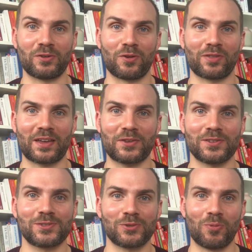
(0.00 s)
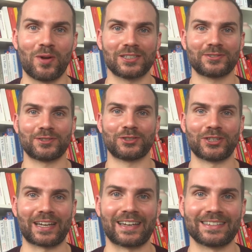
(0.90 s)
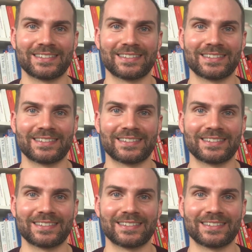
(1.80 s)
Thank you so much for tuning in.